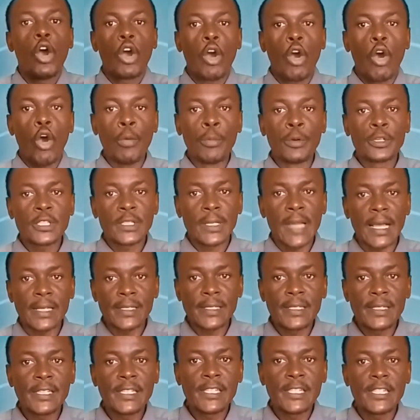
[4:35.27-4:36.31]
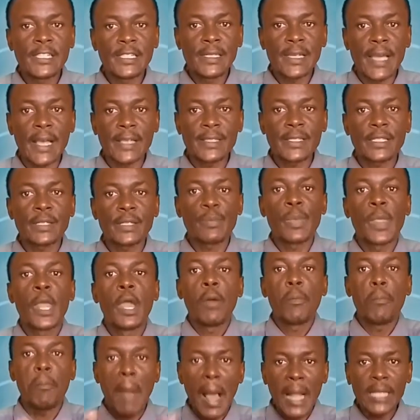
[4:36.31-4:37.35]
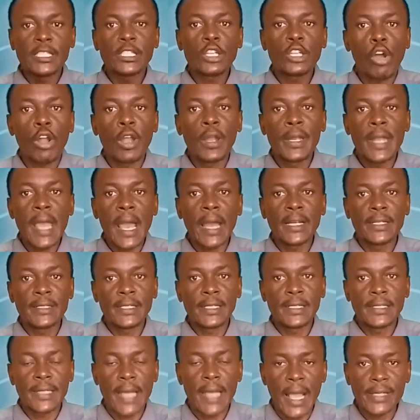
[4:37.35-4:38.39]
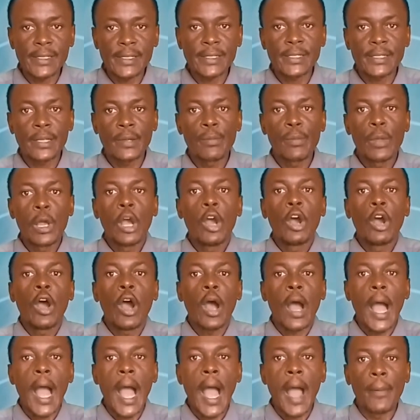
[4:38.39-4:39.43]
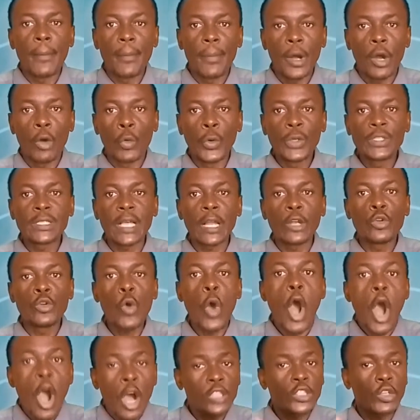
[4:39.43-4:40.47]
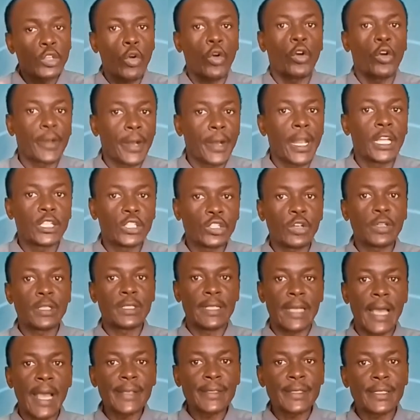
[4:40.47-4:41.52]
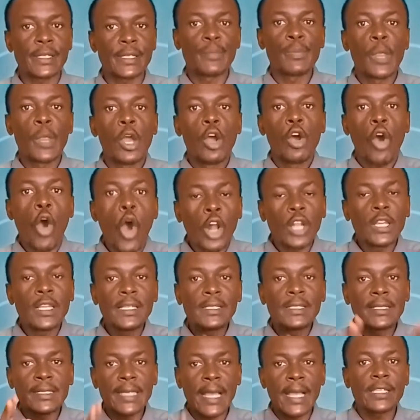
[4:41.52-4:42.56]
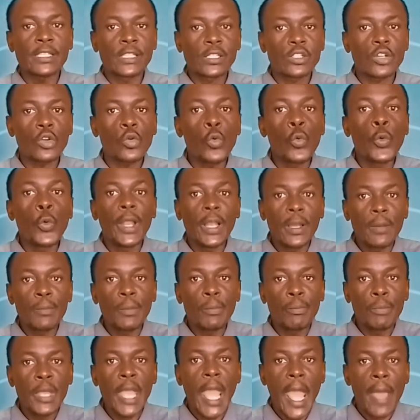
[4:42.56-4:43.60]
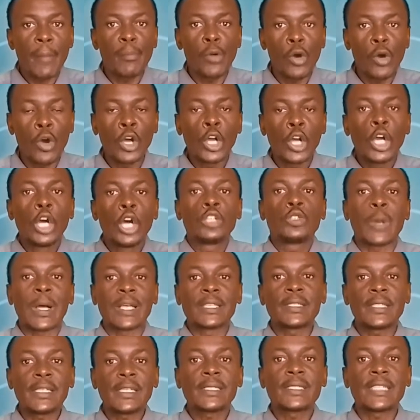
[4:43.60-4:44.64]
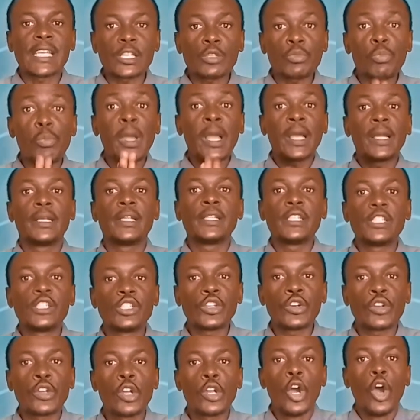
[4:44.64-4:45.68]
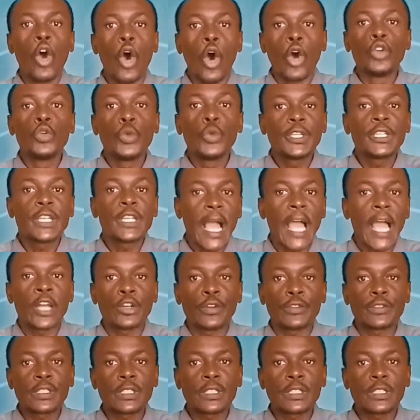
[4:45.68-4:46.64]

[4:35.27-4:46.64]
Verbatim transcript: homoscedasticity test, multicollinearity test, uh, we shall do autocorrelation test. All these tests will be able to assist us make decision on which kind of